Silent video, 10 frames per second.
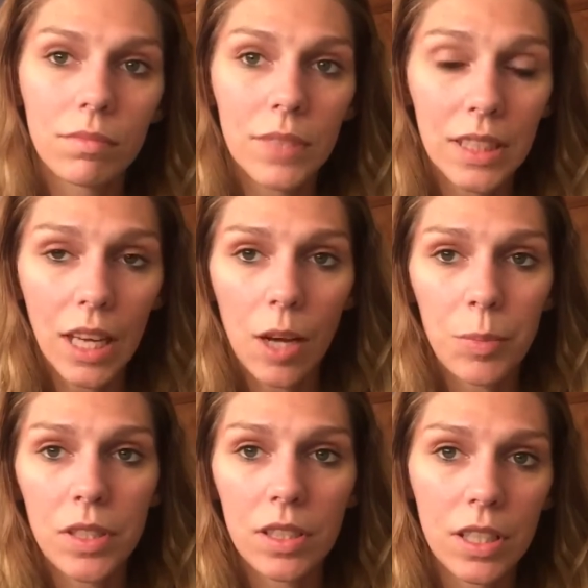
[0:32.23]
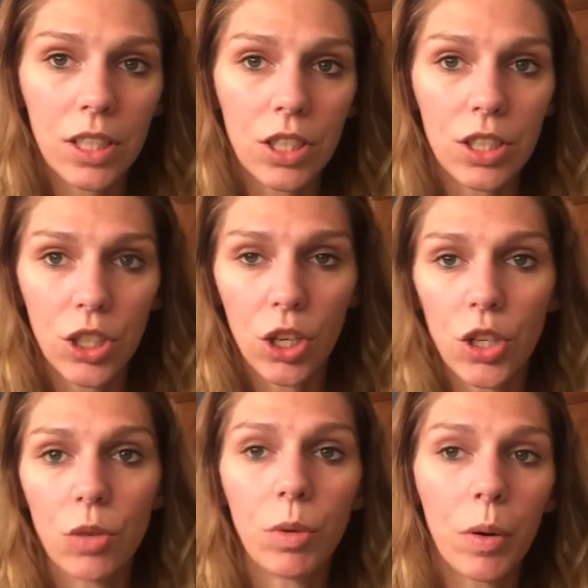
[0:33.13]
steps to show
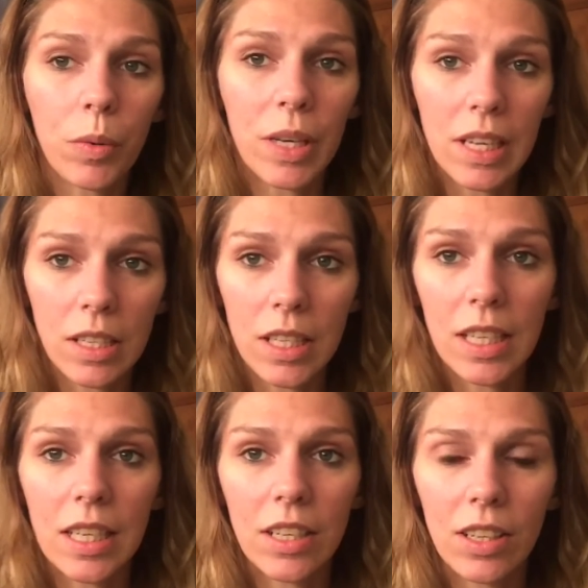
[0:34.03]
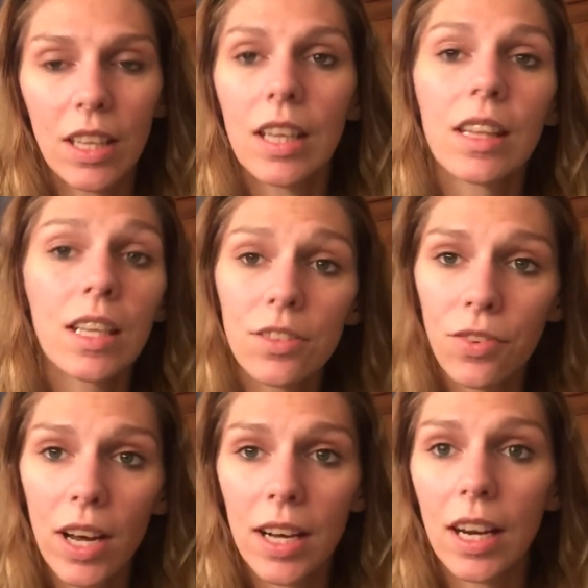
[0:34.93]
you what he did and everything, and that's
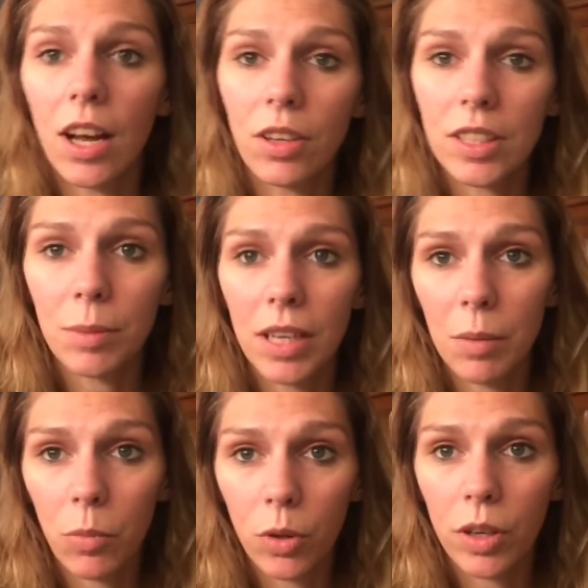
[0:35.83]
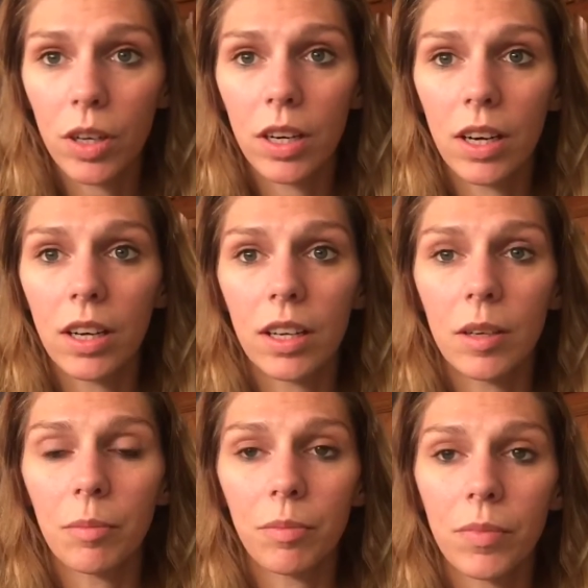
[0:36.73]
fine. I'll explain it more
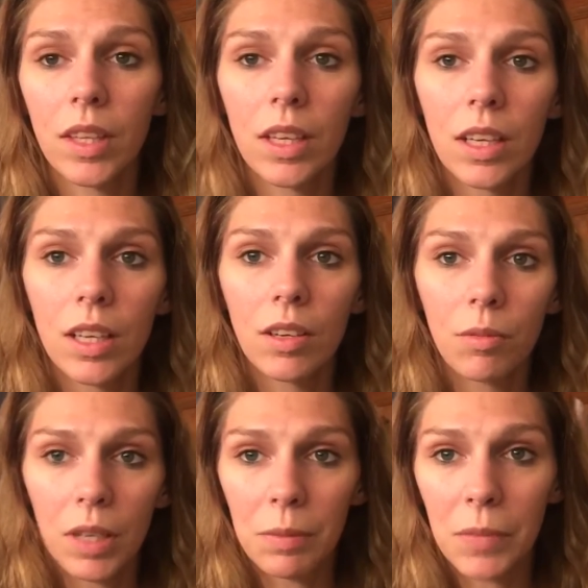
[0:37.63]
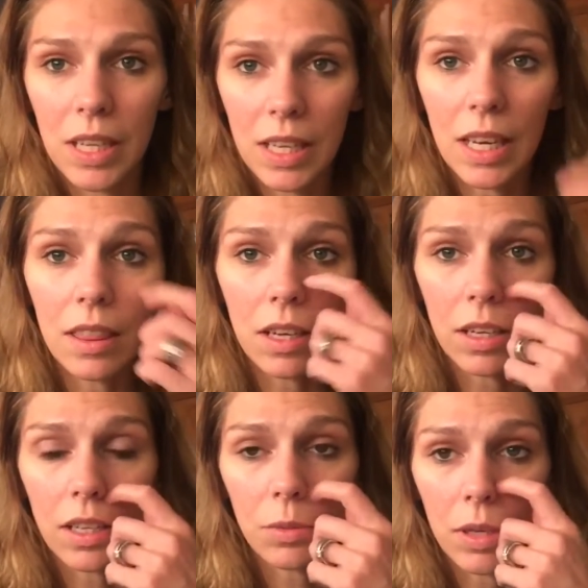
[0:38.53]
when we get there
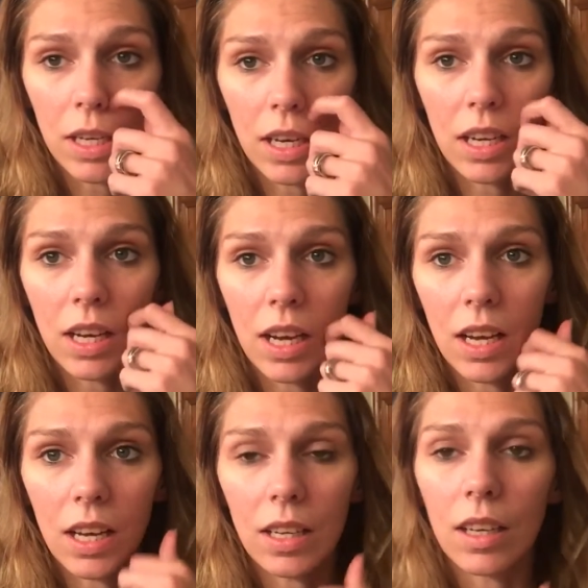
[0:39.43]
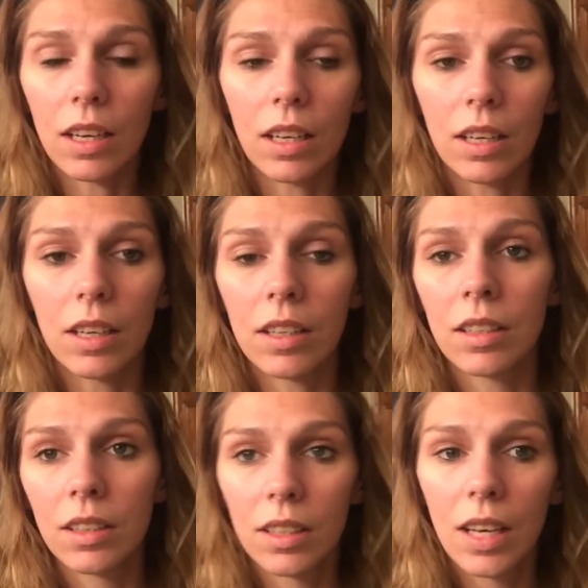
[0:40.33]
next weekend and
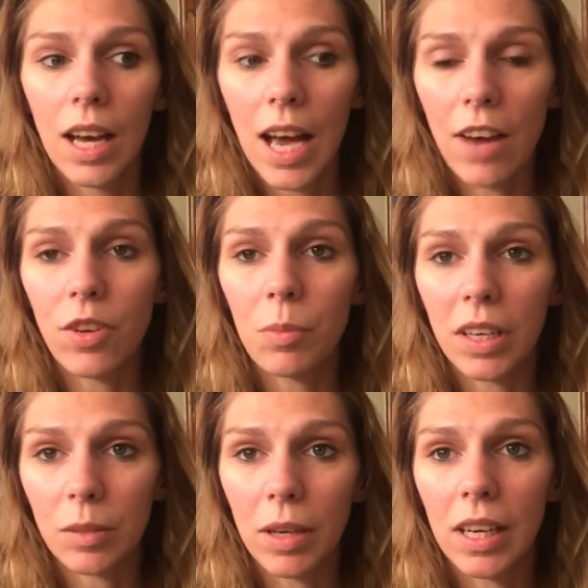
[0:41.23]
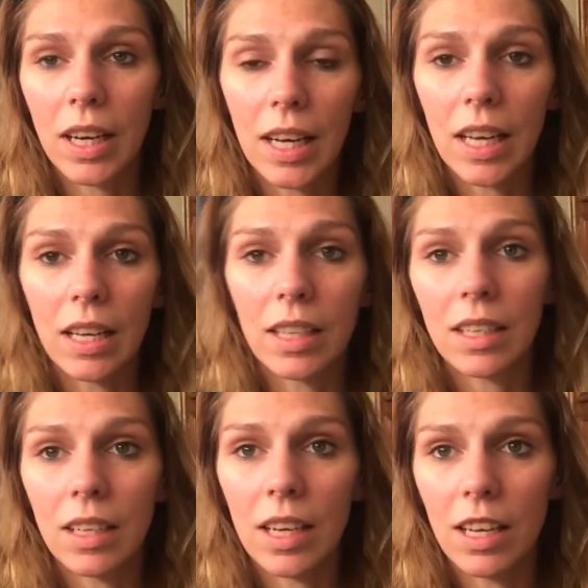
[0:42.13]
have him explain it again
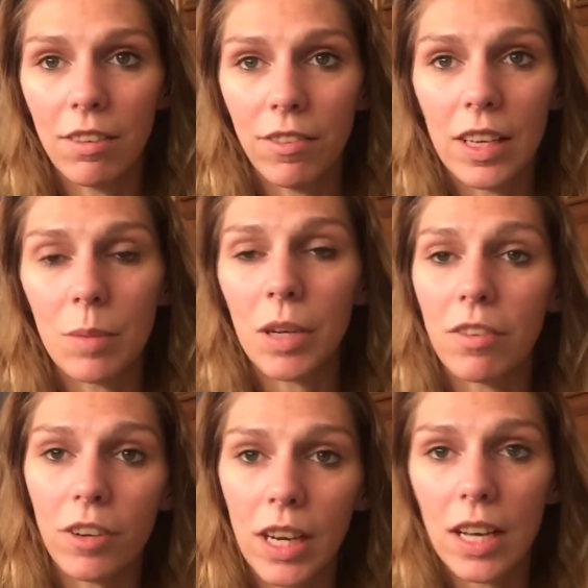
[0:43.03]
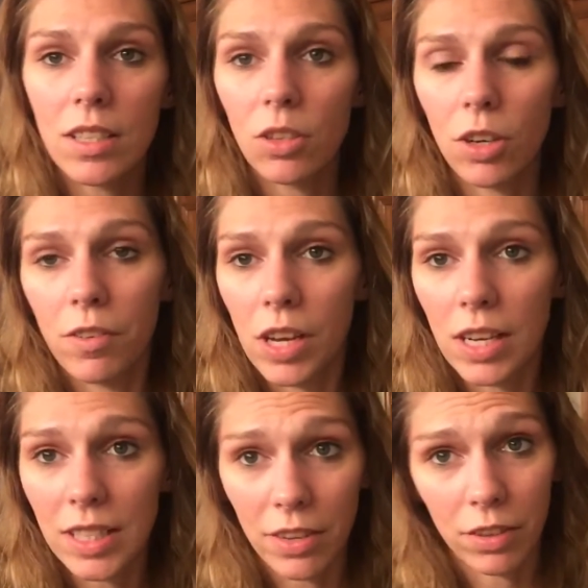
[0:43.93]
if anybody forgets or if you
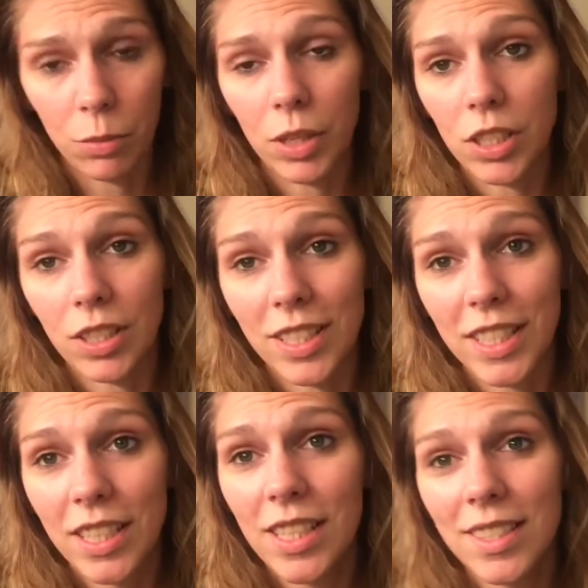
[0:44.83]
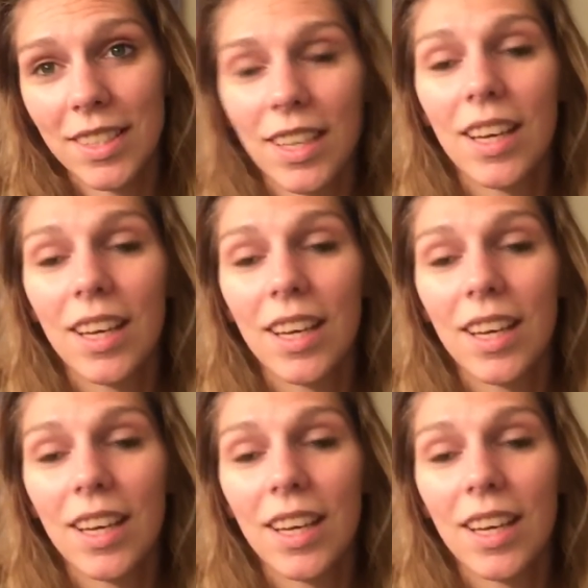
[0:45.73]
guys aren't watching this series.